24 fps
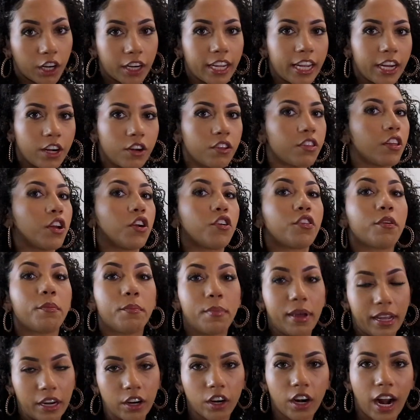are here that are the
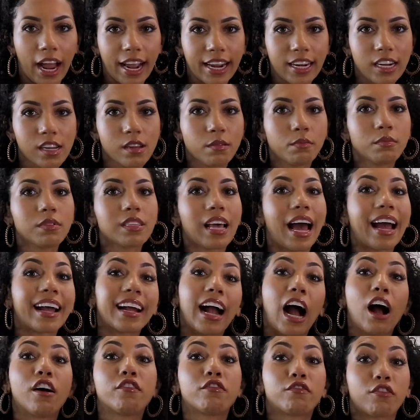bigger items I
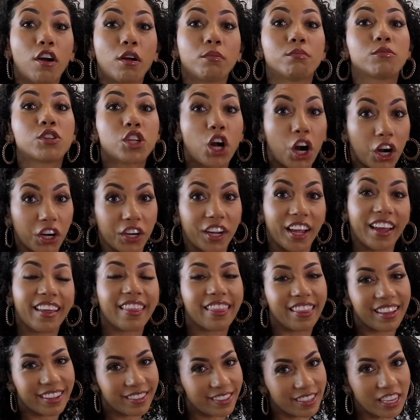got from
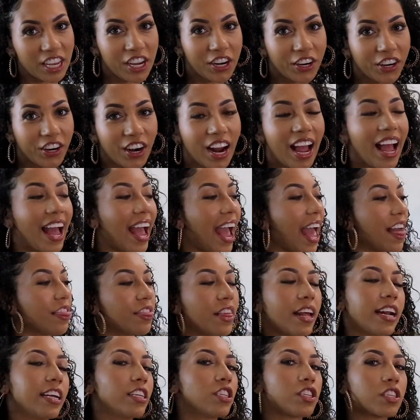Target this year, and
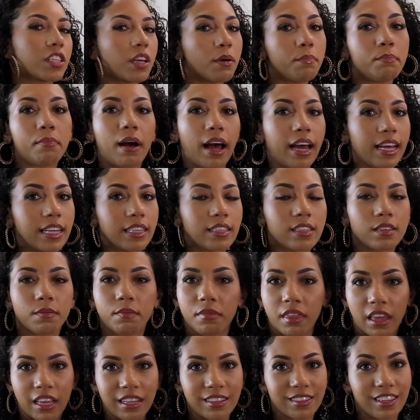then I just combined some
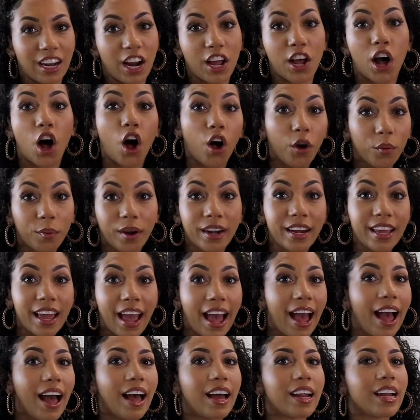things that I already
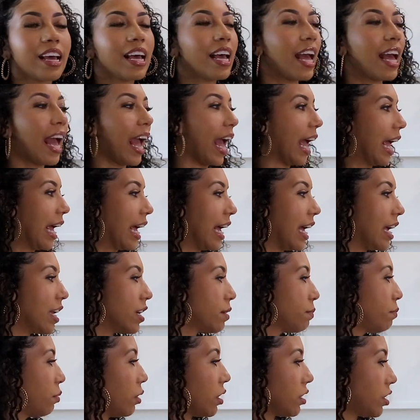had
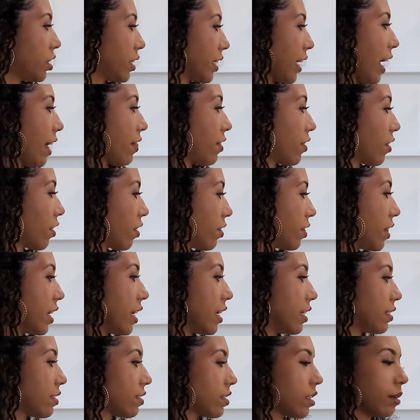and put together
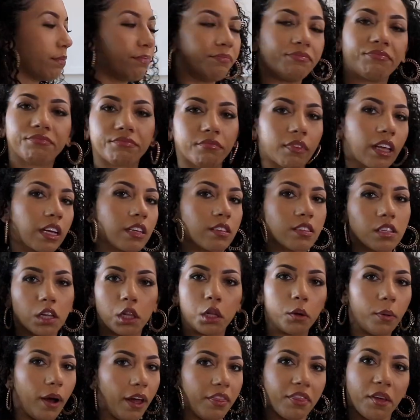this
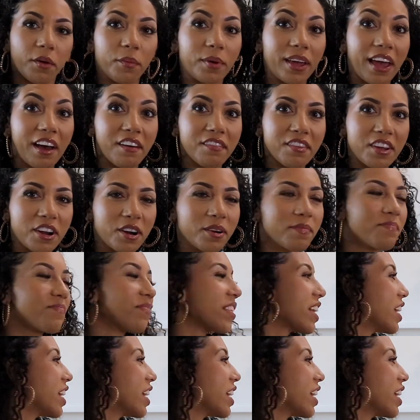silhouette that we have here.